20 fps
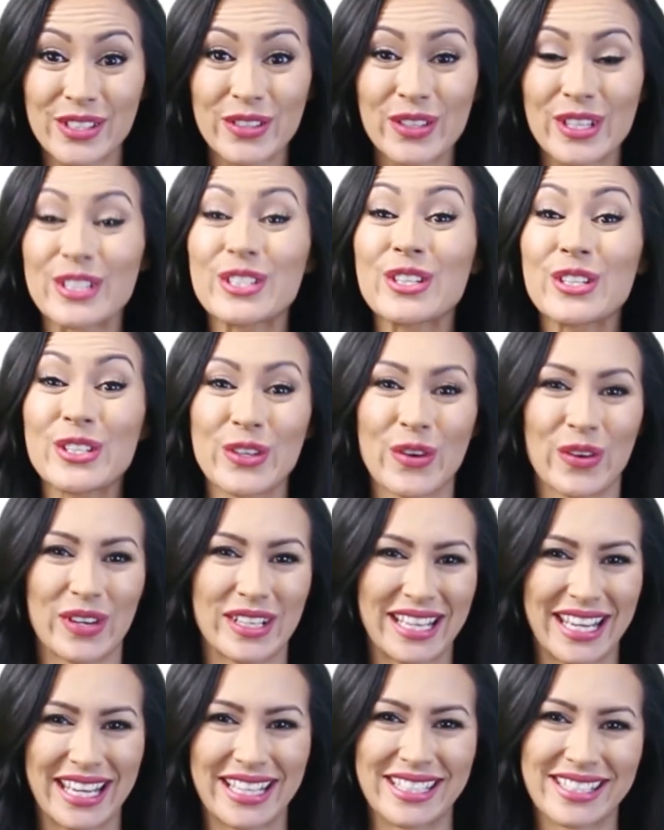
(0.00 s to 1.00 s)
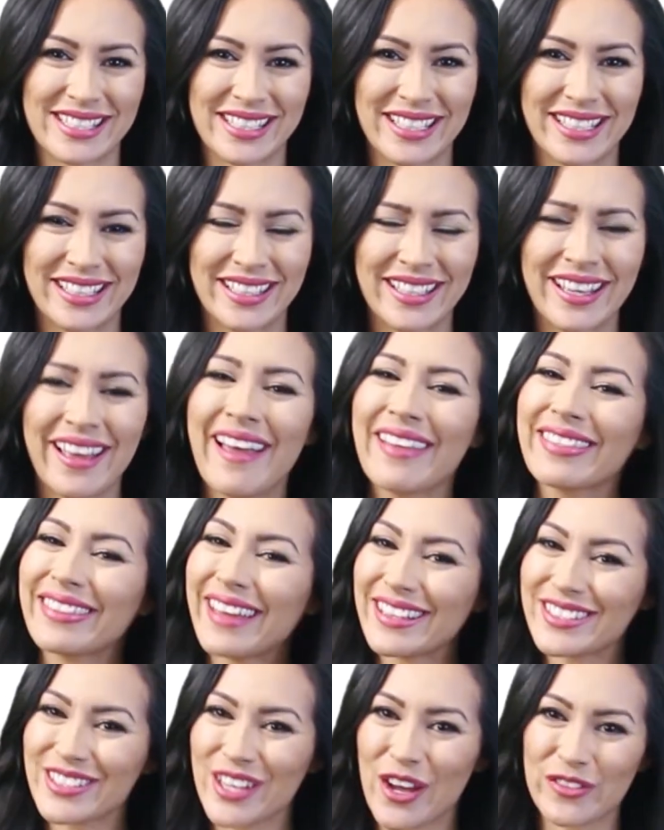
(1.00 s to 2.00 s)
suited to your needs.
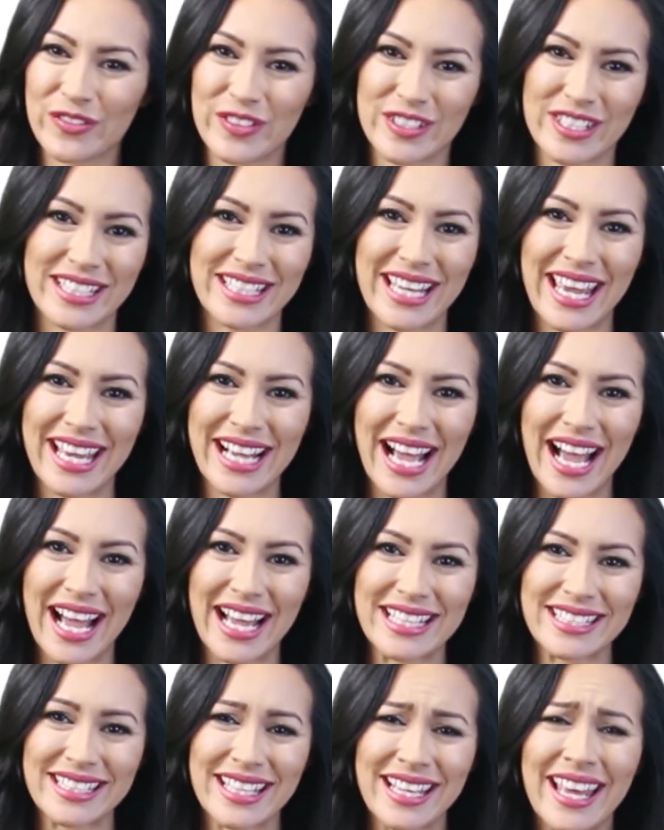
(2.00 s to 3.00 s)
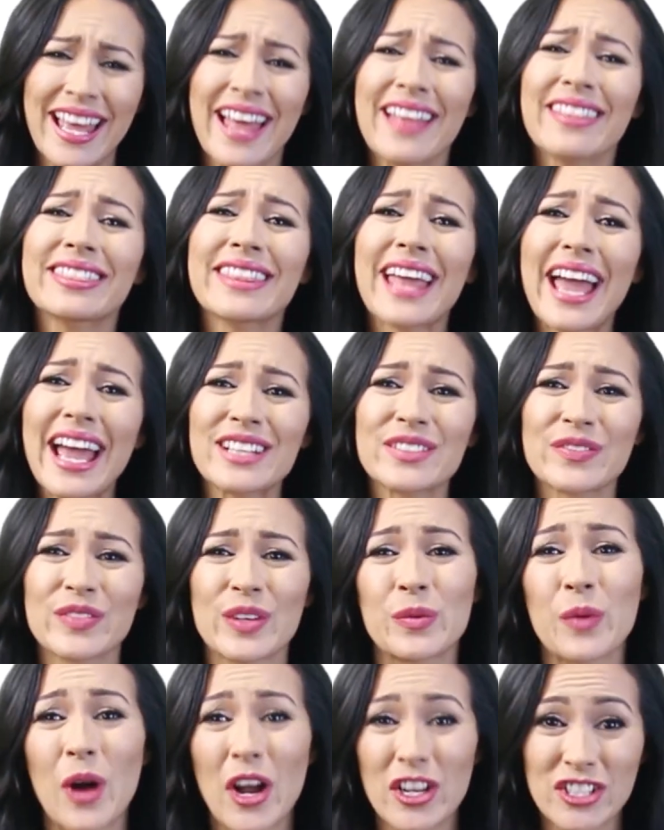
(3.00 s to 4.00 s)
That's all for today, guys. Thanks for
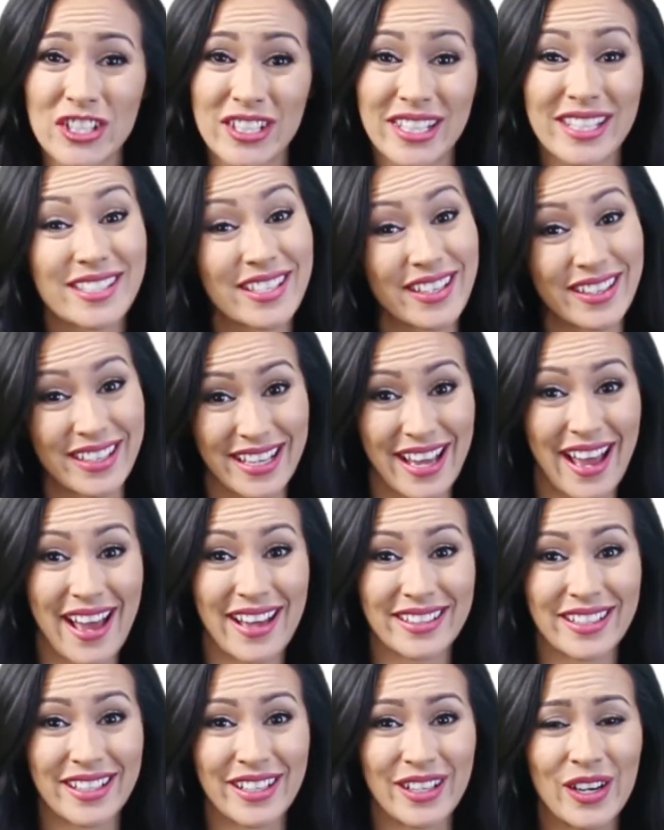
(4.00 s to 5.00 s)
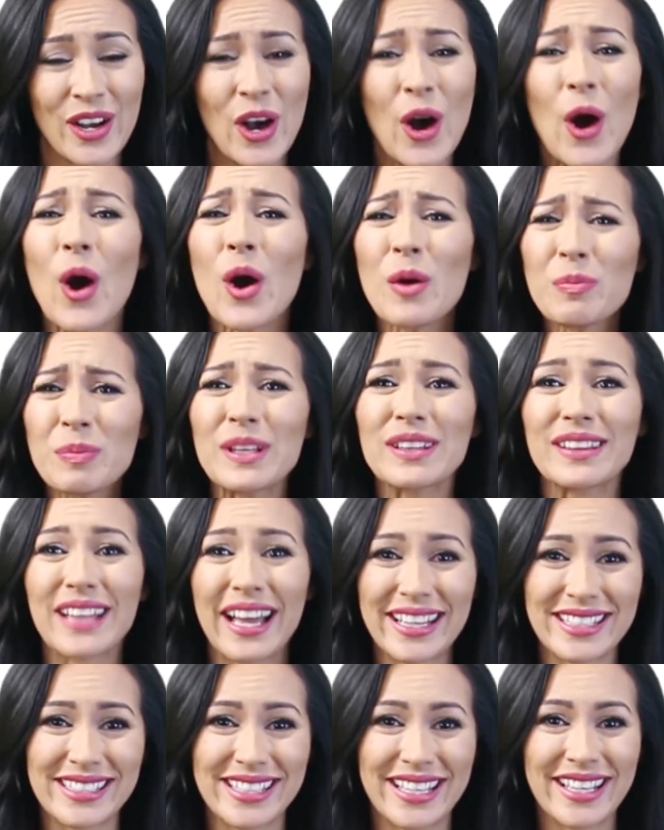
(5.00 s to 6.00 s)
watching it till the end. Hope you
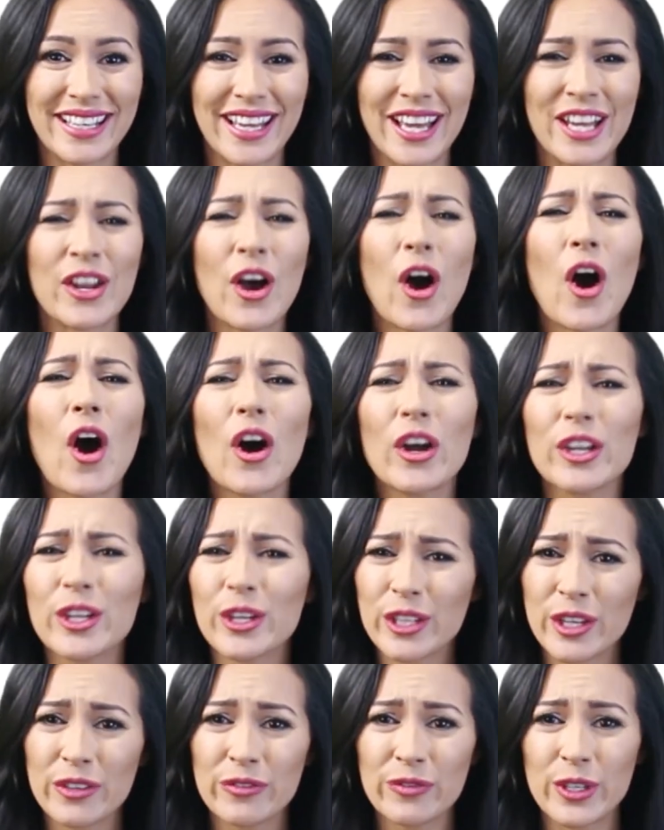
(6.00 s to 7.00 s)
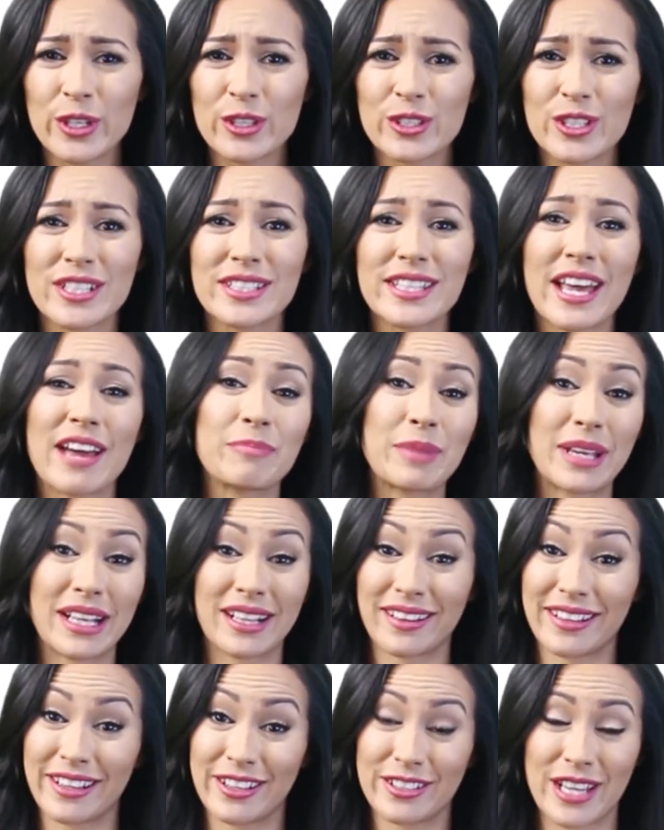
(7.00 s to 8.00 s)
liked it and all your confusions have been
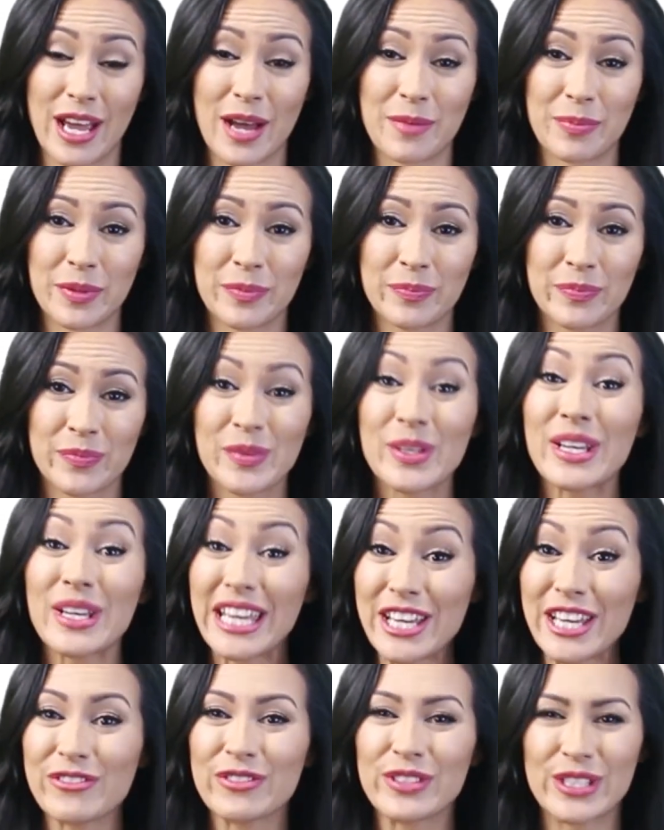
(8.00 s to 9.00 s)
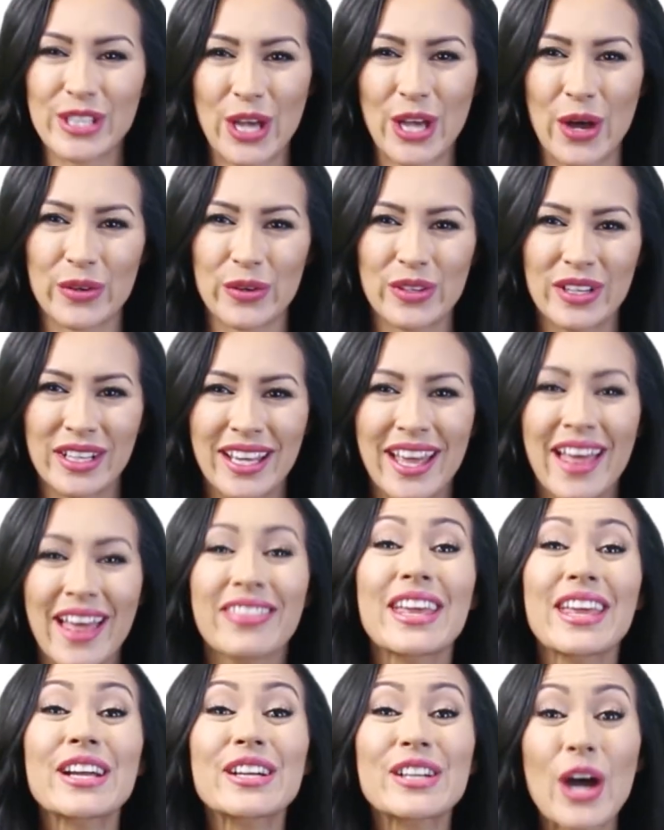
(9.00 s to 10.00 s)
cleared up. If so,
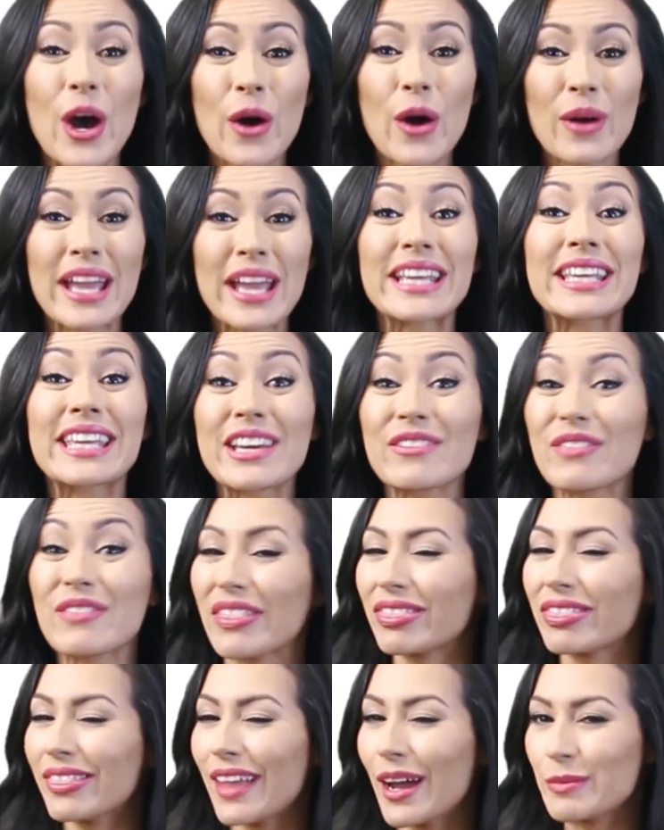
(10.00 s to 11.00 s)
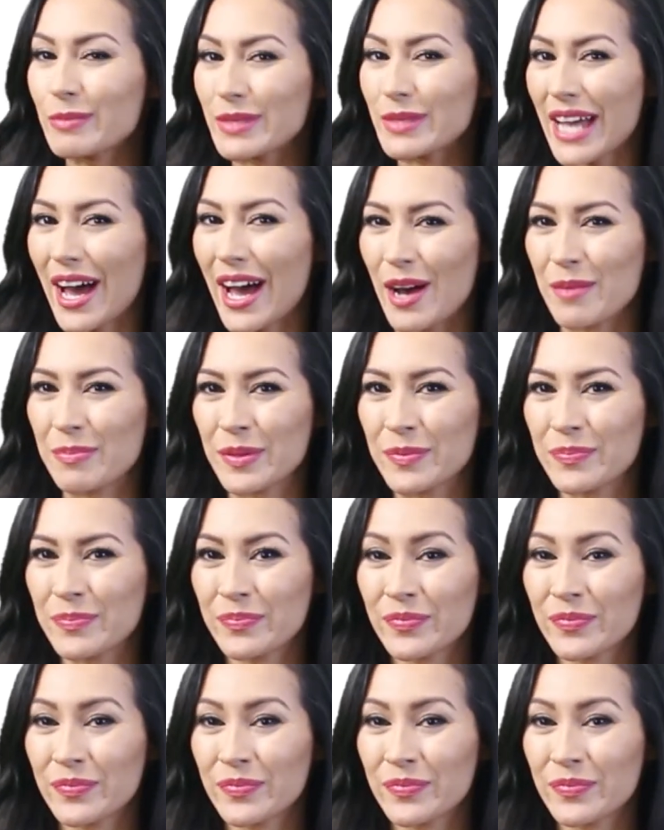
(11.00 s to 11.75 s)
then go and give a thumbs up.